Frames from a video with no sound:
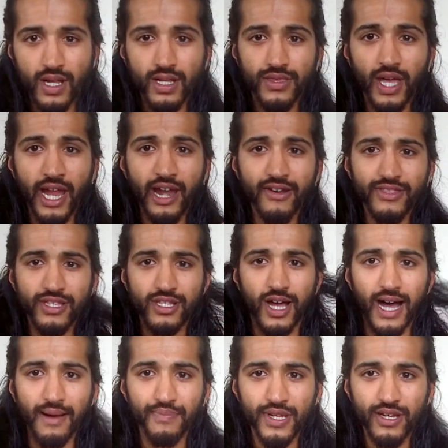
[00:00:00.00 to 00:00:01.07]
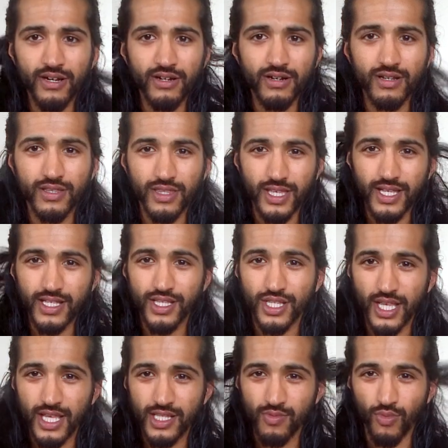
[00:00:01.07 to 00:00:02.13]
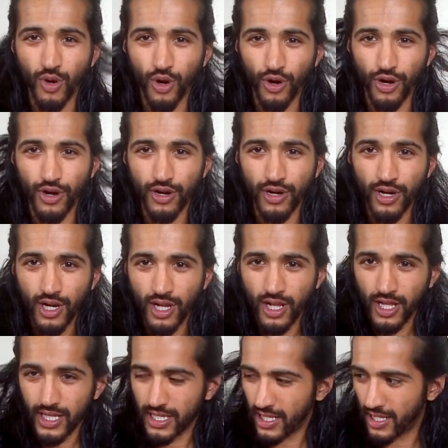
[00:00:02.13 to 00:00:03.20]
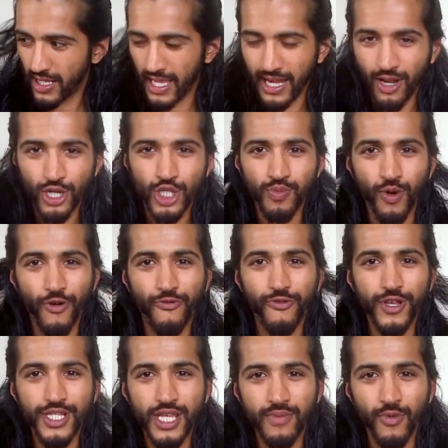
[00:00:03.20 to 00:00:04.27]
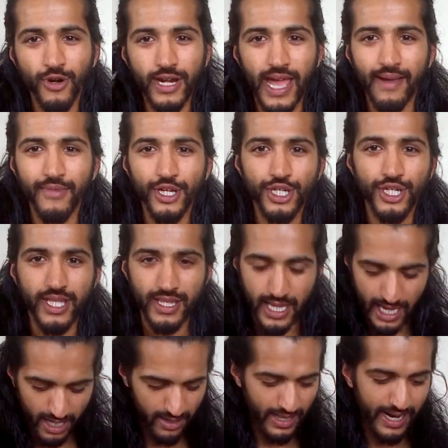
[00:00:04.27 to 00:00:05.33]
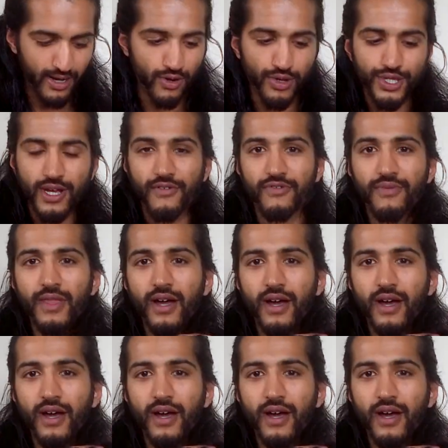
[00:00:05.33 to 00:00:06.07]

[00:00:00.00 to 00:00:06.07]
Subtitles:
the hair at the top here, this is more, it looks more frizzy and more damaged than the hair that grows out from the